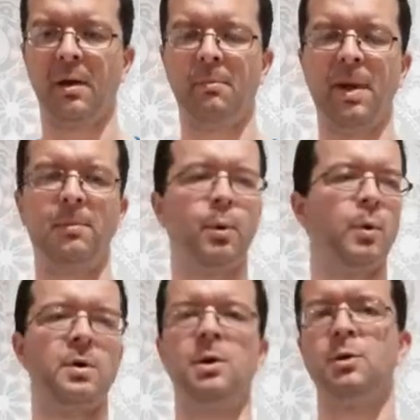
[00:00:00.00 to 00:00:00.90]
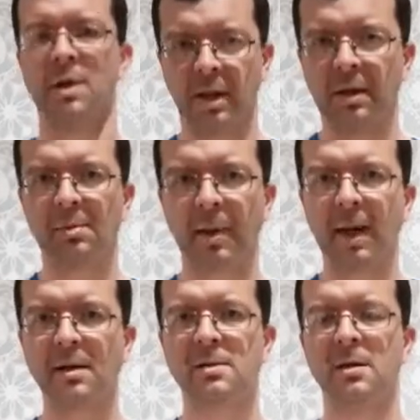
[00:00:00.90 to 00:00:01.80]
people would usually
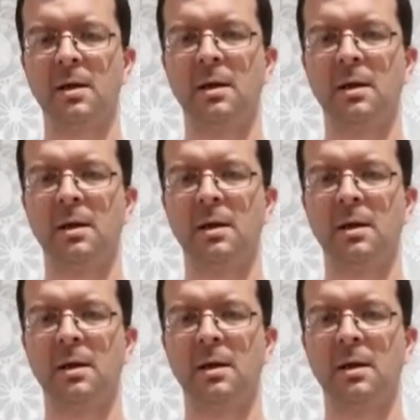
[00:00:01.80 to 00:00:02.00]
expect,